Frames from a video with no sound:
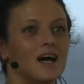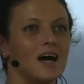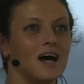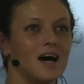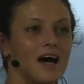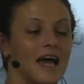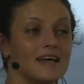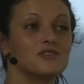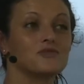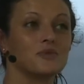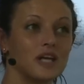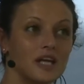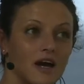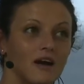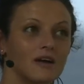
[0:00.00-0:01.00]
as
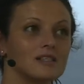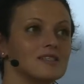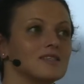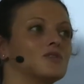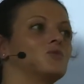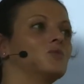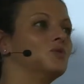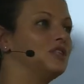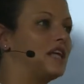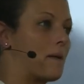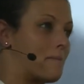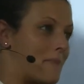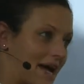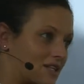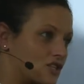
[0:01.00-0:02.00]
regards to the
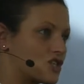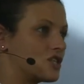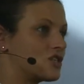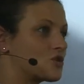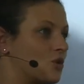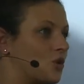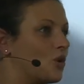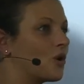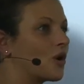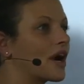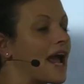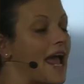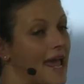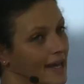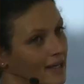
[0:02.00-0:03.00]
Apache score
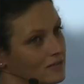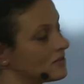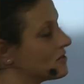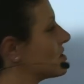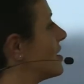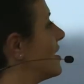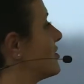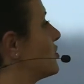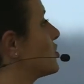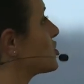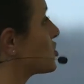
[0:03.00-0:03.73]
and uh, the